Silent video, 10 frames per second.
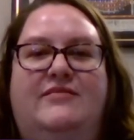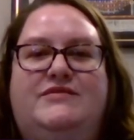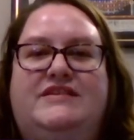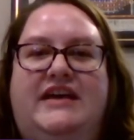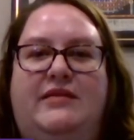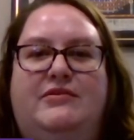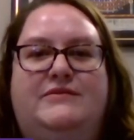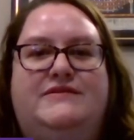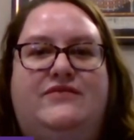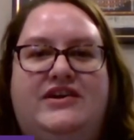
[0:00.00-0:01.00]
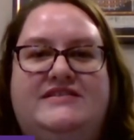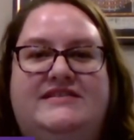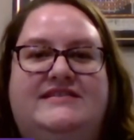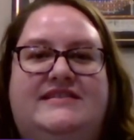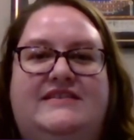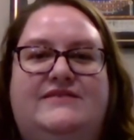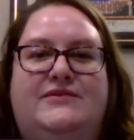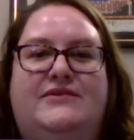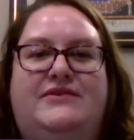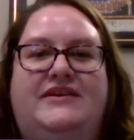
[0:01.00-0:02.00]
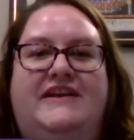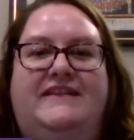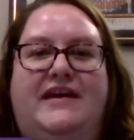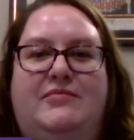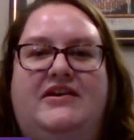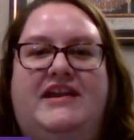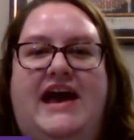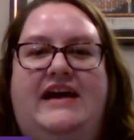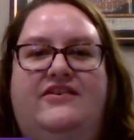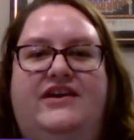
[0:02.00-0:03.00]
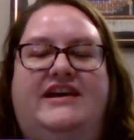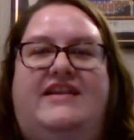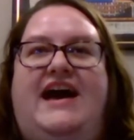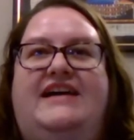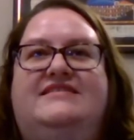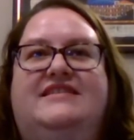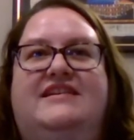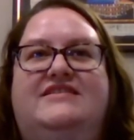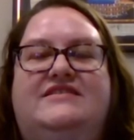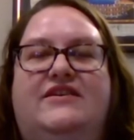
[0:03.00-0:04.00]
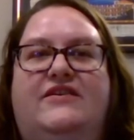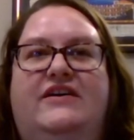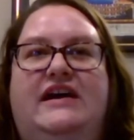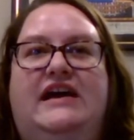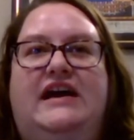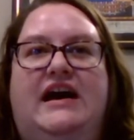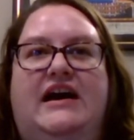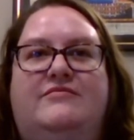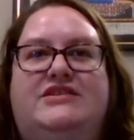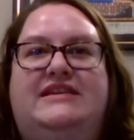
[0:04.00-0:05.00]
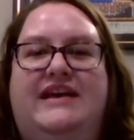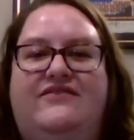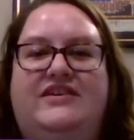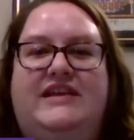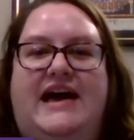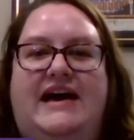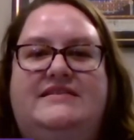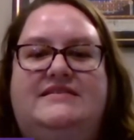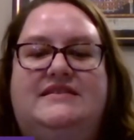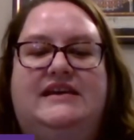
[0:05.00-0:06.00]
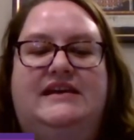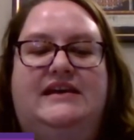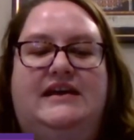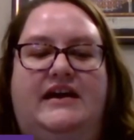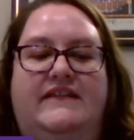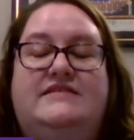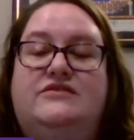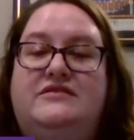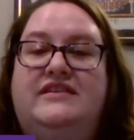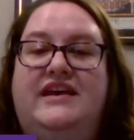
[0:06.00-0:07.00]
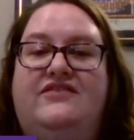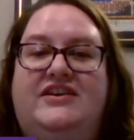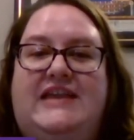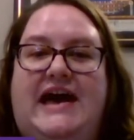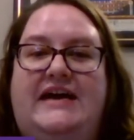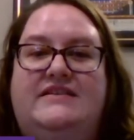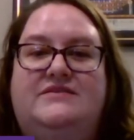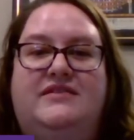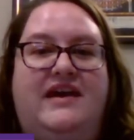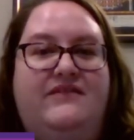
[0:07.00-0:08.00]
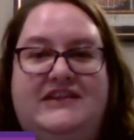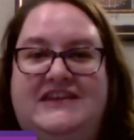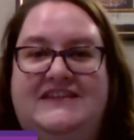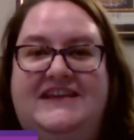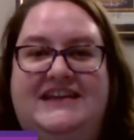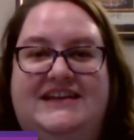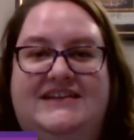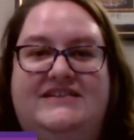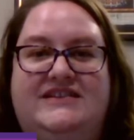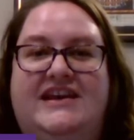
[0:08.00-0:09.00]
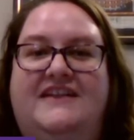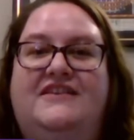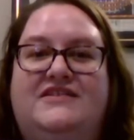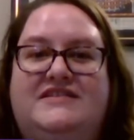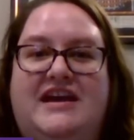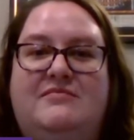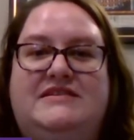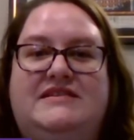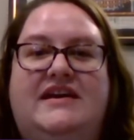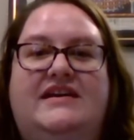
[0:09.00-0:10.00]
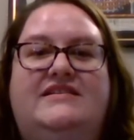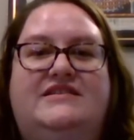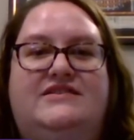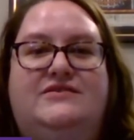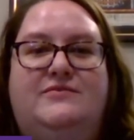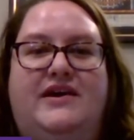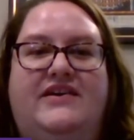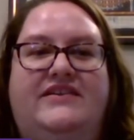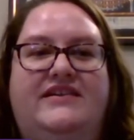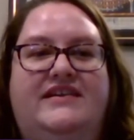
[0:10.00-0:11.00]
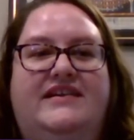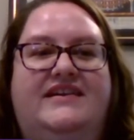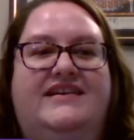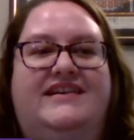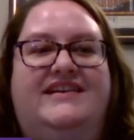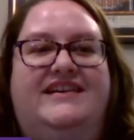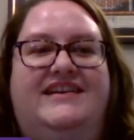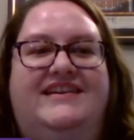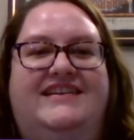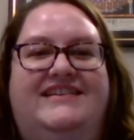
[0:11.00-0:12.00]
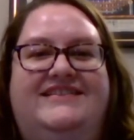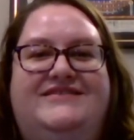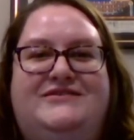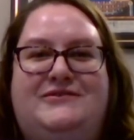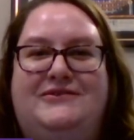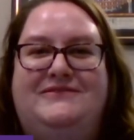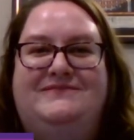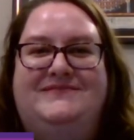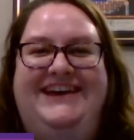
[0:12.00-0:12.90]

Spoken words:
so the library was very successful, and the librarian had a great class. And so she left the class, the student left the class with everything they needed to get their assignment done and to do well in school.